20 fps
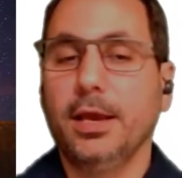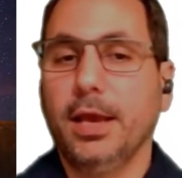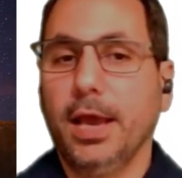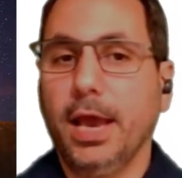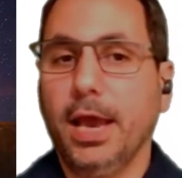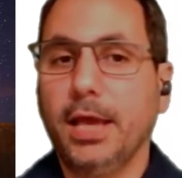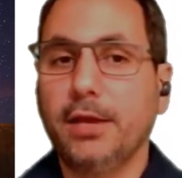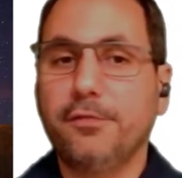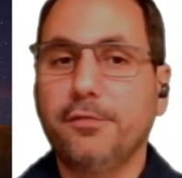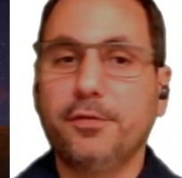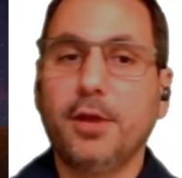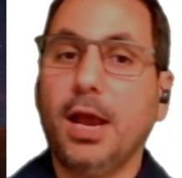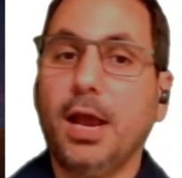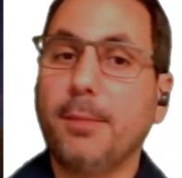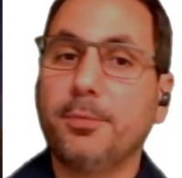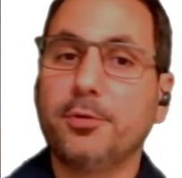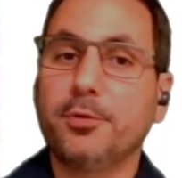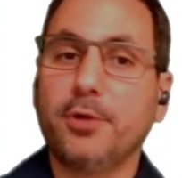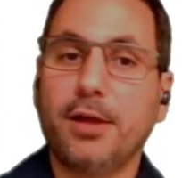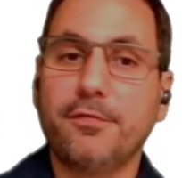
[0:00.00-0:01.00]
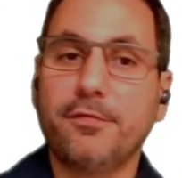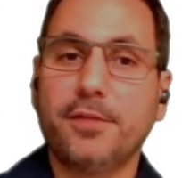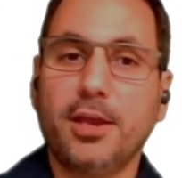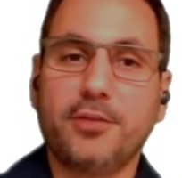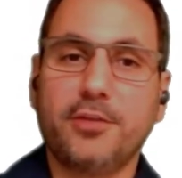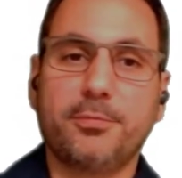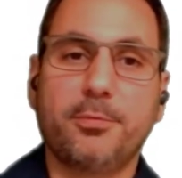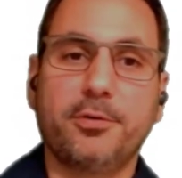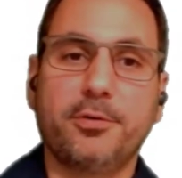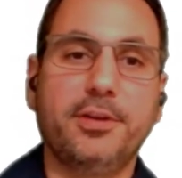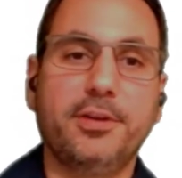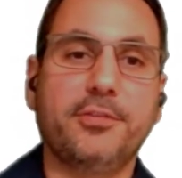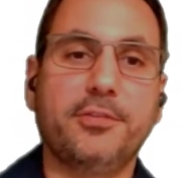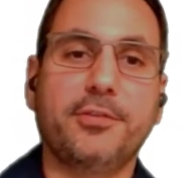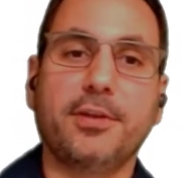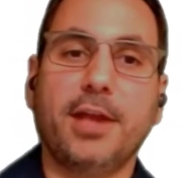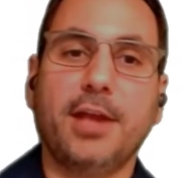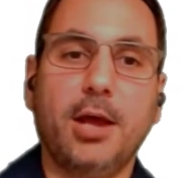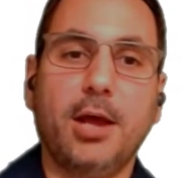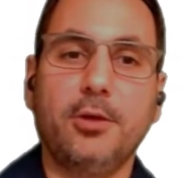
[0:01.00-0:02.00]
And if you happen to have the
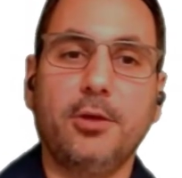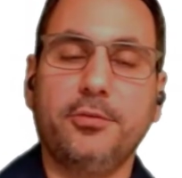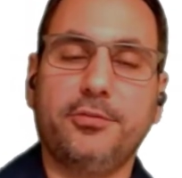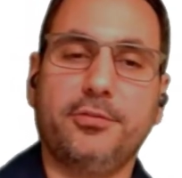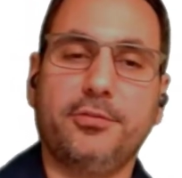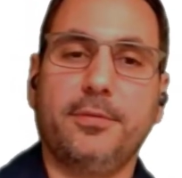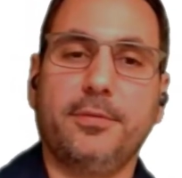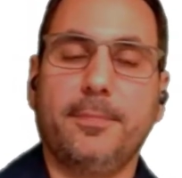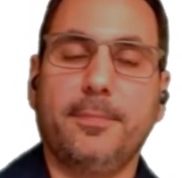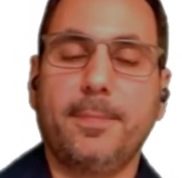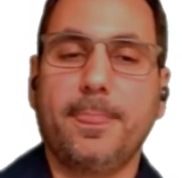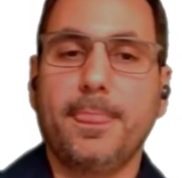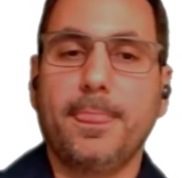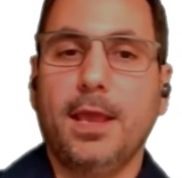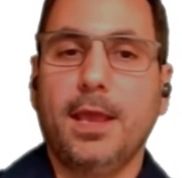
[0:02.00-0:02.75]
expertise in-house,